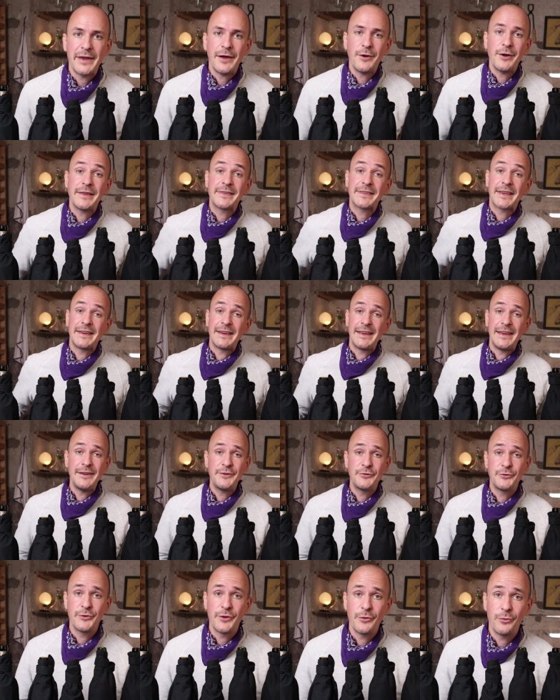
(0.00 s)
But now let's get
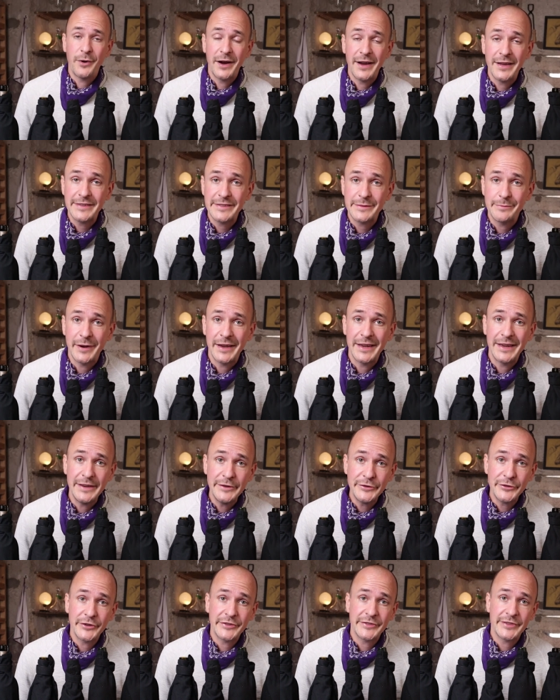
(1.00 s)
into the wines. My
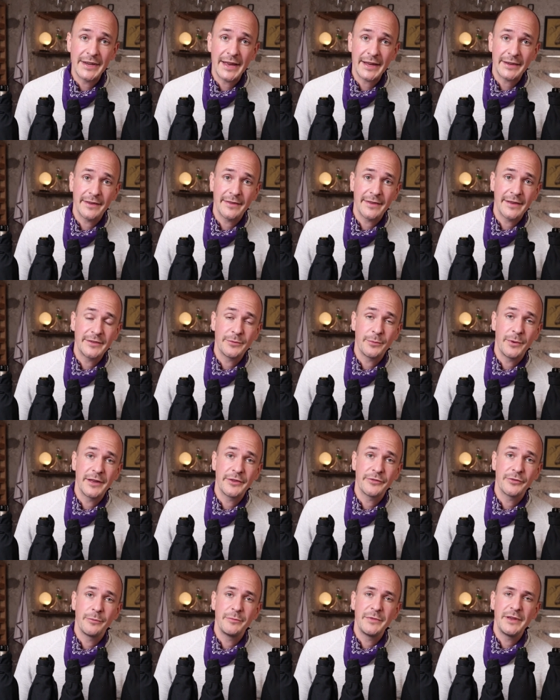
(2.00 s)
intern selected these
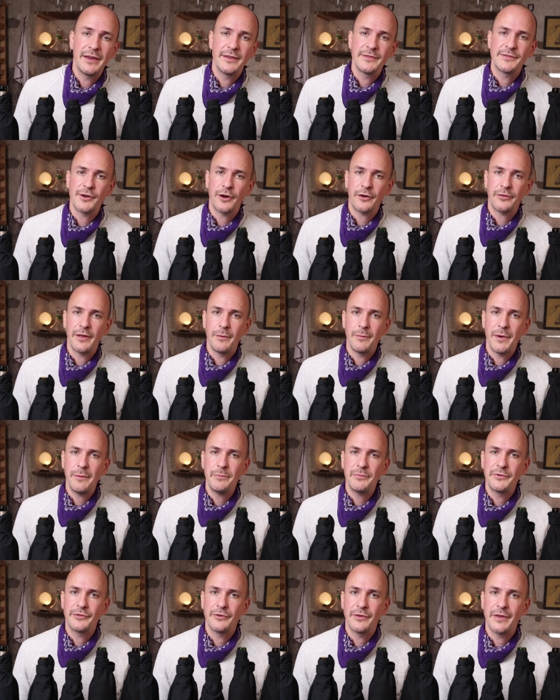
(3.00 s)
wines for me and socked them
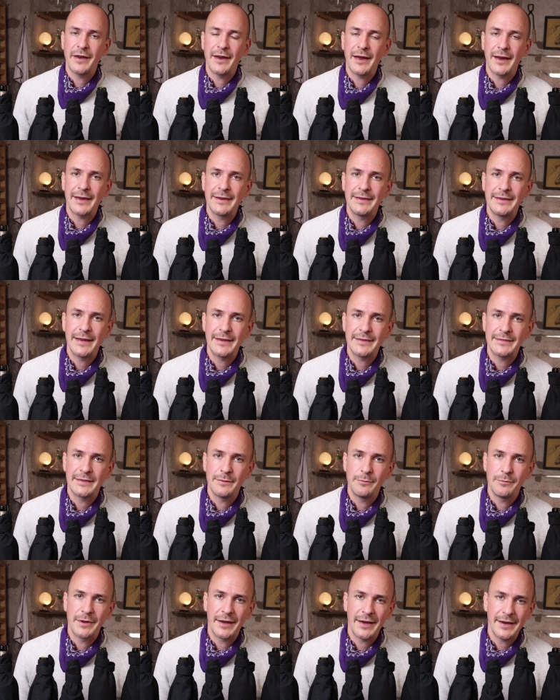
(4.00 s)
up so that I can taste
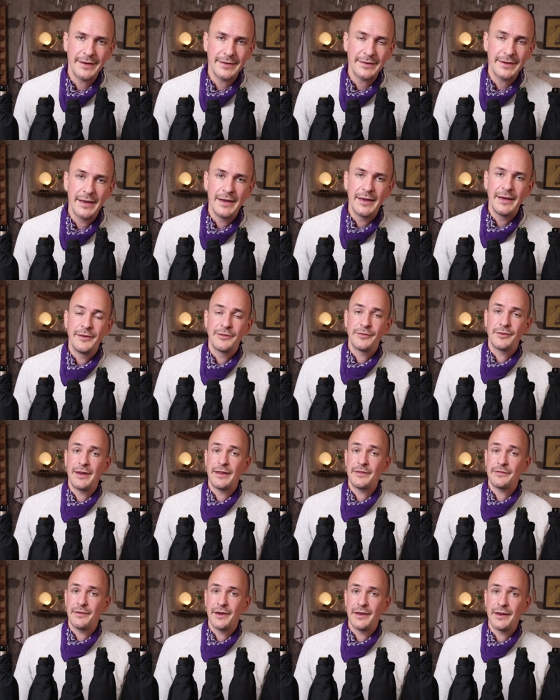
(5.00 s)
them blind. So
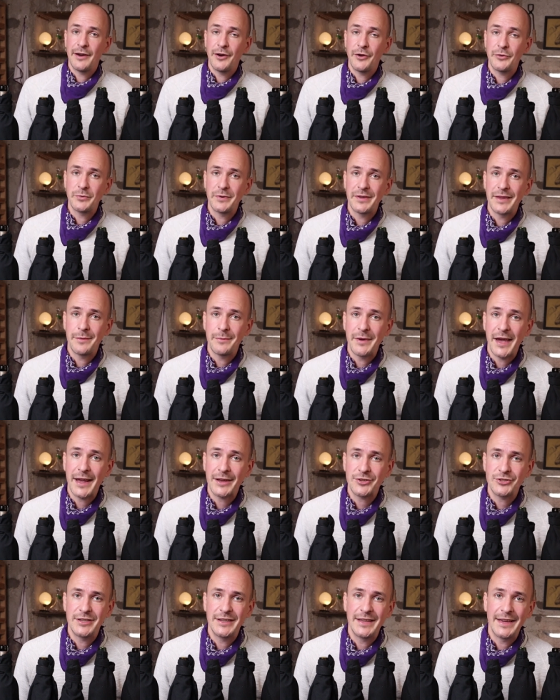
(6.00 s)
let's find out whether I'm
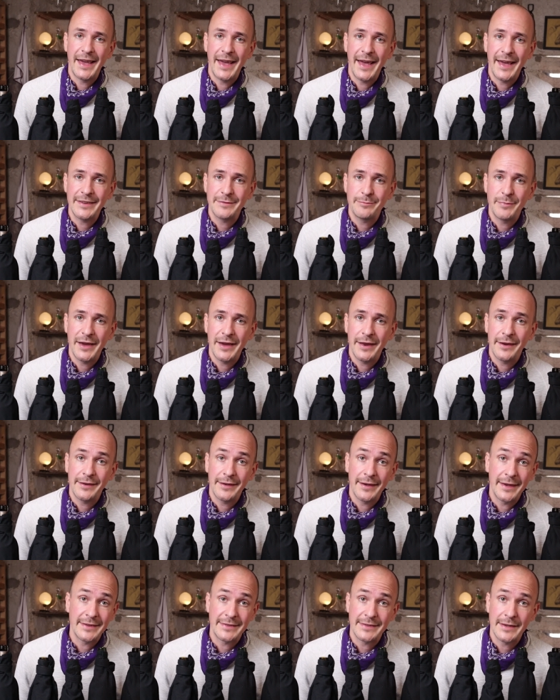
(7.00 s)
actually as
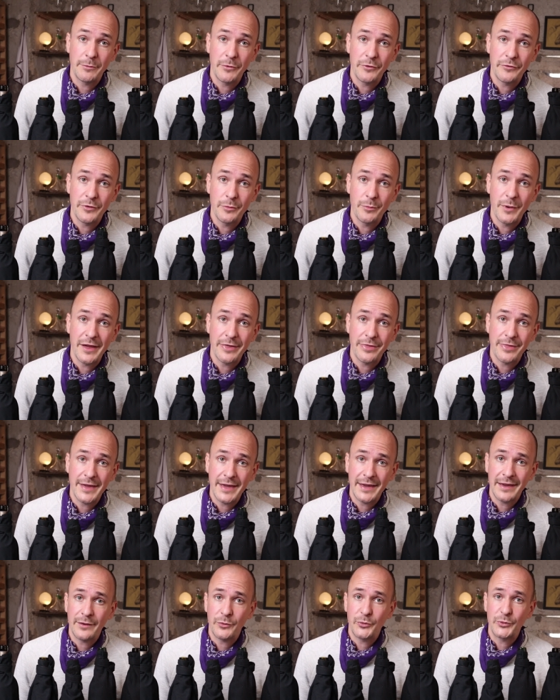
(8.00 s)
bad as some of you might
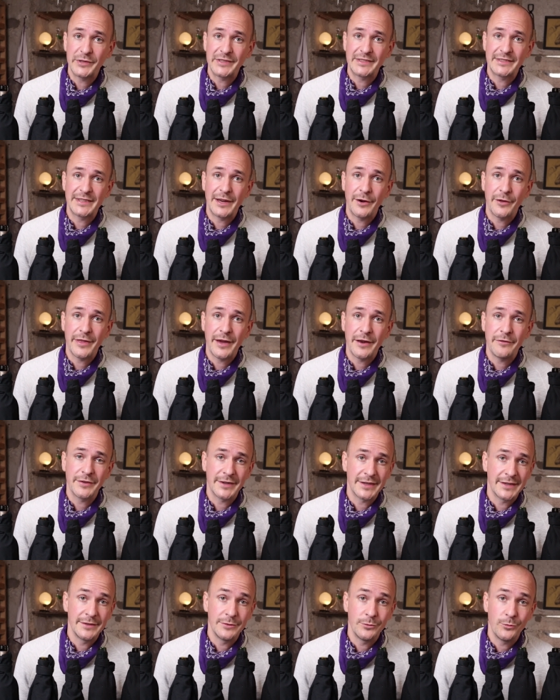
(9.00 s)
think with South
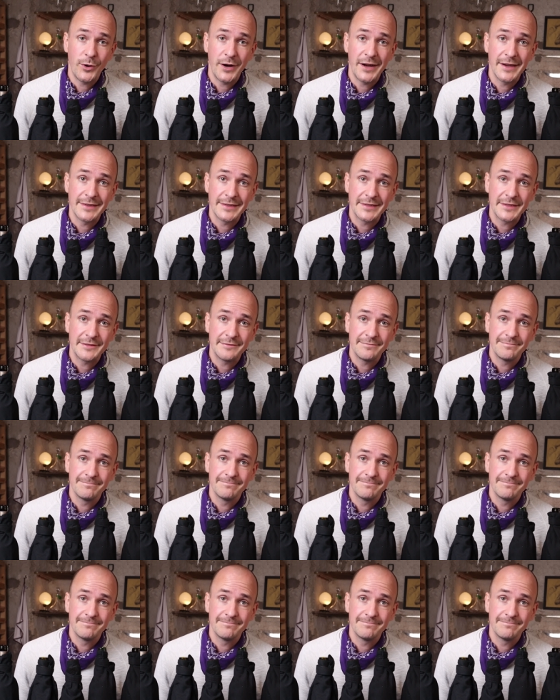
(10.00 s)
African wines.